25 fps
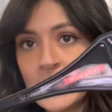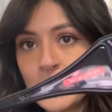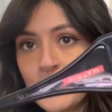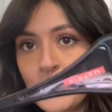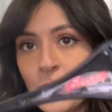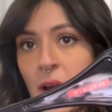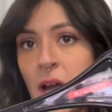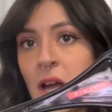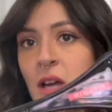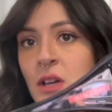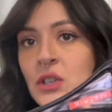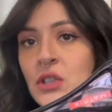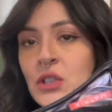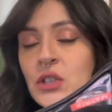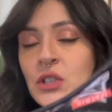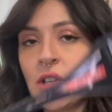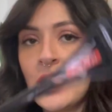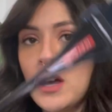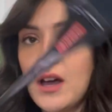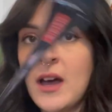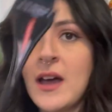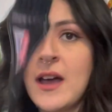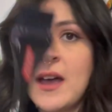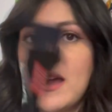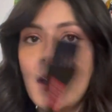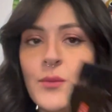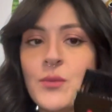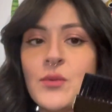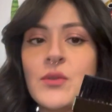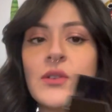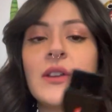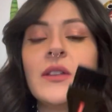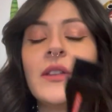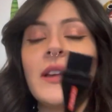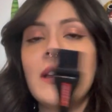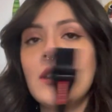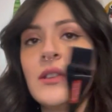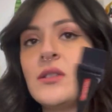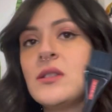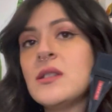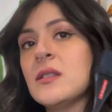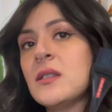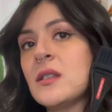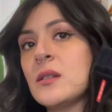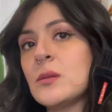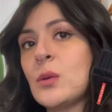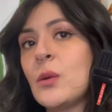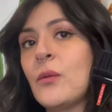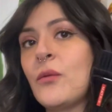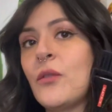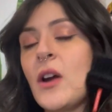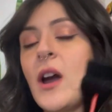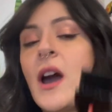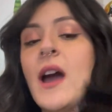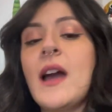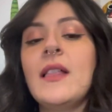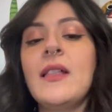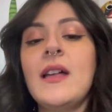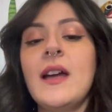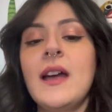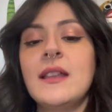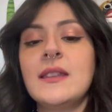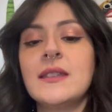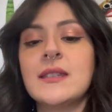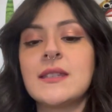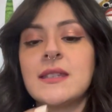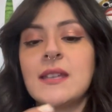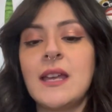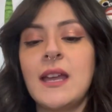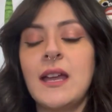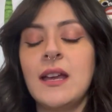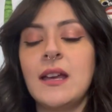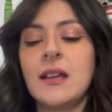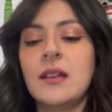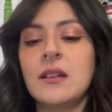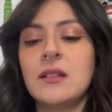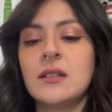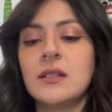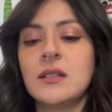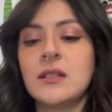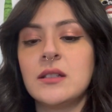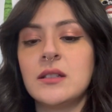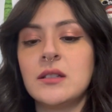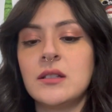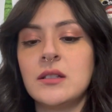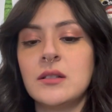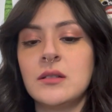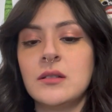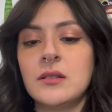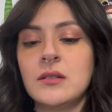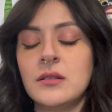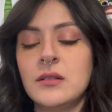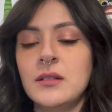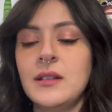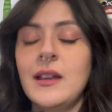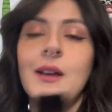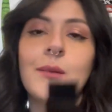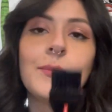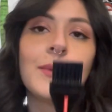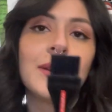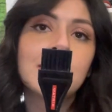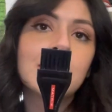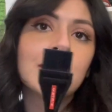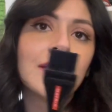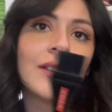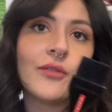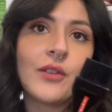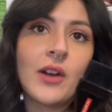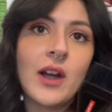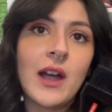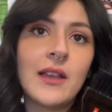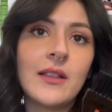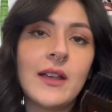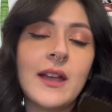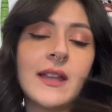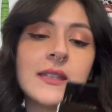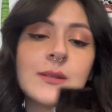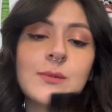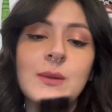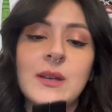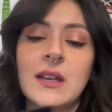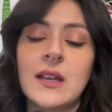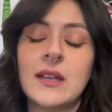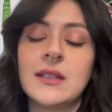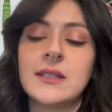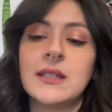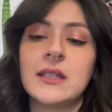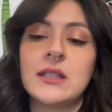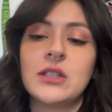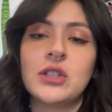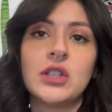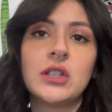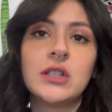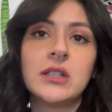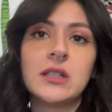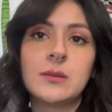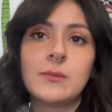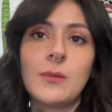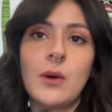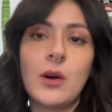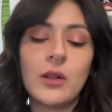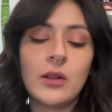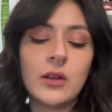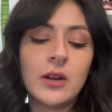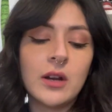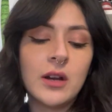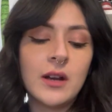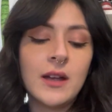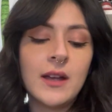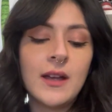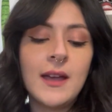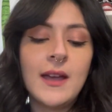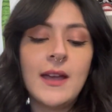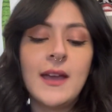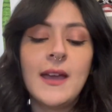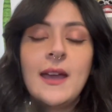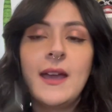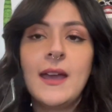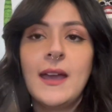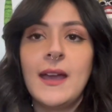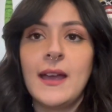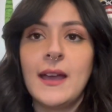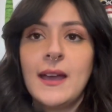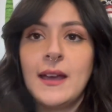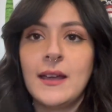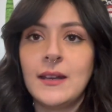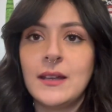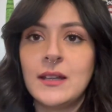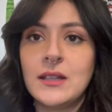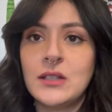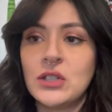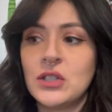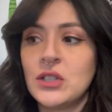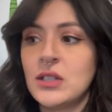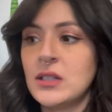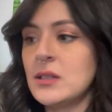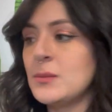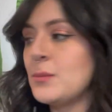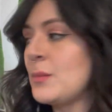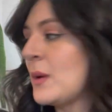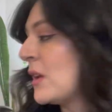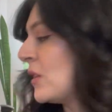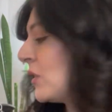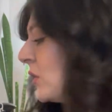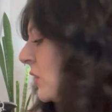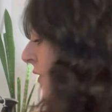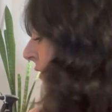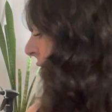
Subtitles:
brush. I really like using this one for highlights, and yeah, basically for highlights because it's just smaller and it's just better